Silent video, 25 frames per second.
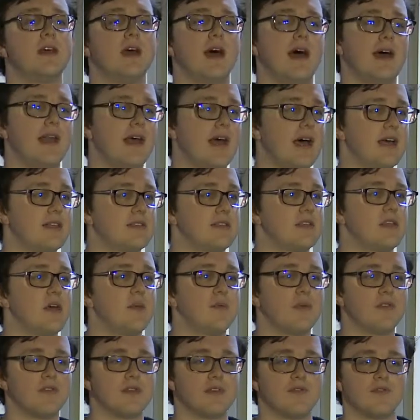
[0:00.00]
and it has a
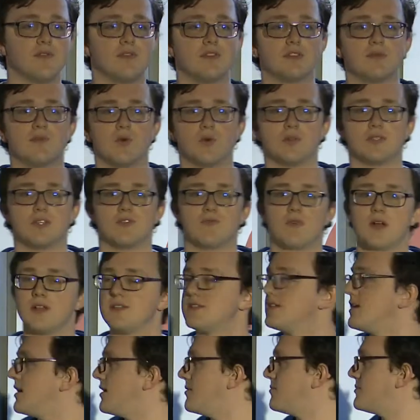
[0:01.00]
number of different supported
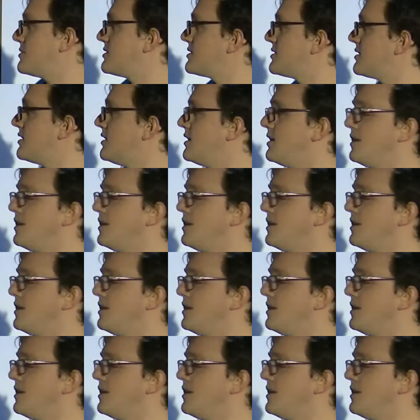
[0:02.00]
runtimes.